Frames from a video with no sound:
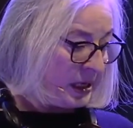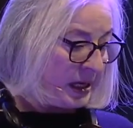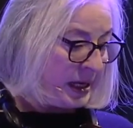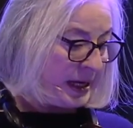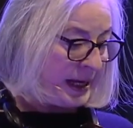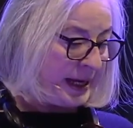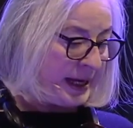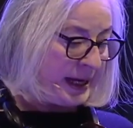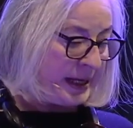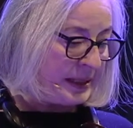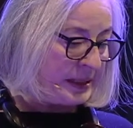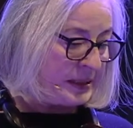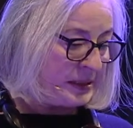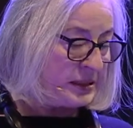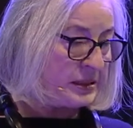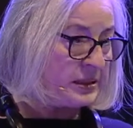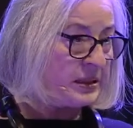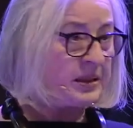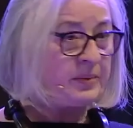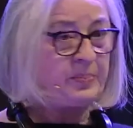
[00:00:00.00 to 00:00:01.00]

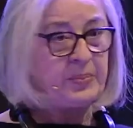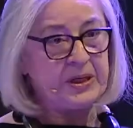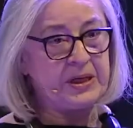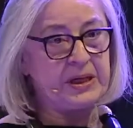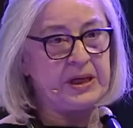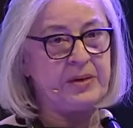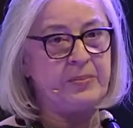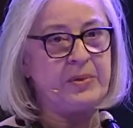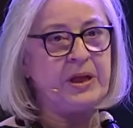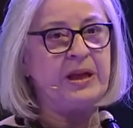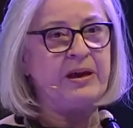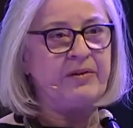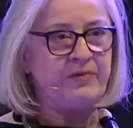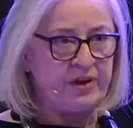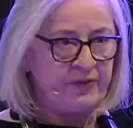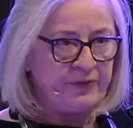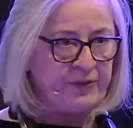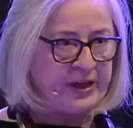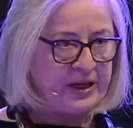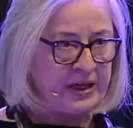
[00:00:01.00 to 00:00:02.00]
and it became a love
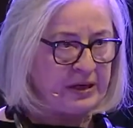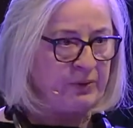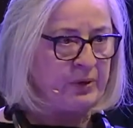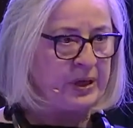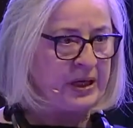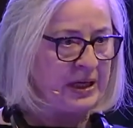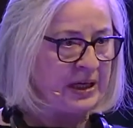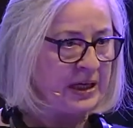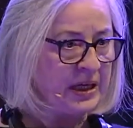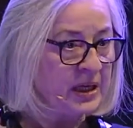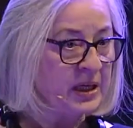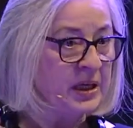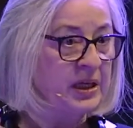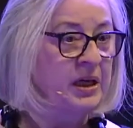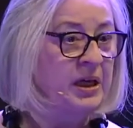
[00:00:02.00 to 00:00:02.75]
affair, really.